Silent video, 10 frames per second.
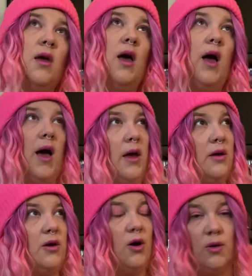hot
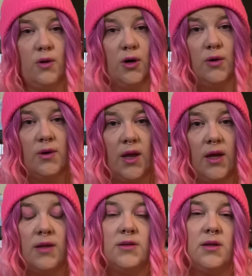cocoa day
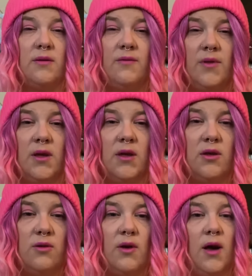instead of like,
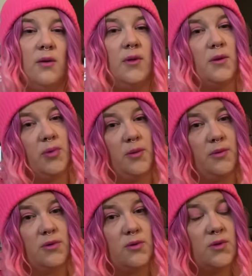you know how like
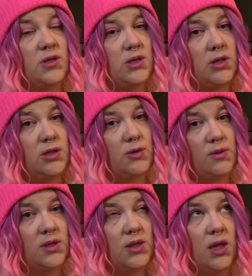people do tea
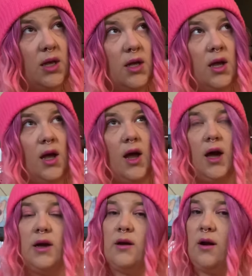Tuesday.
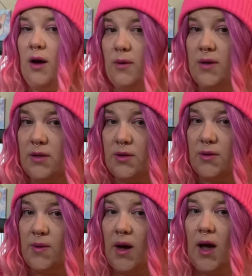I could always
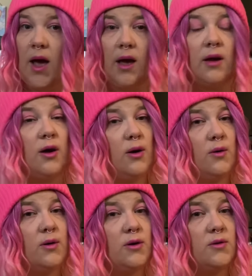do a hot
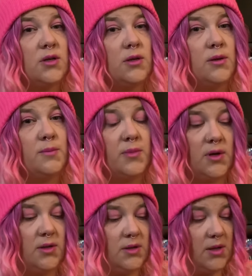cocoa type
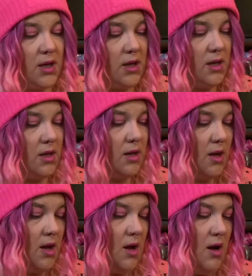day.
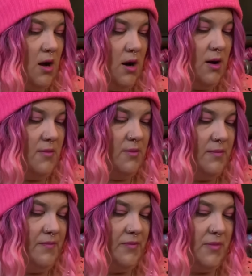
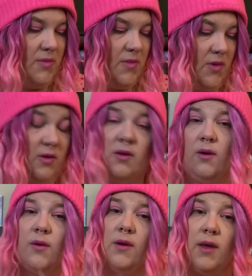Um,
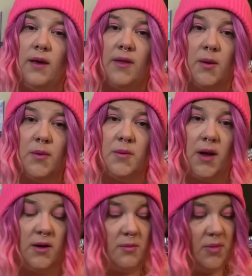so yeah, that would
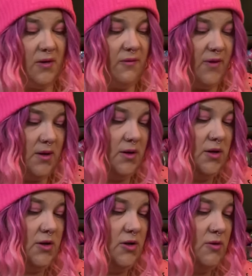kind of be fun
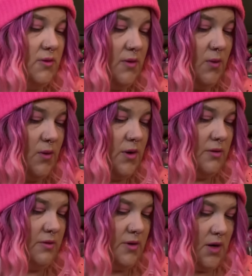to do in the
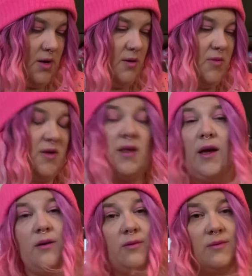winter time because I
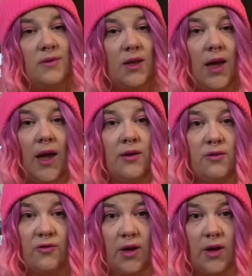don't like, I don't drink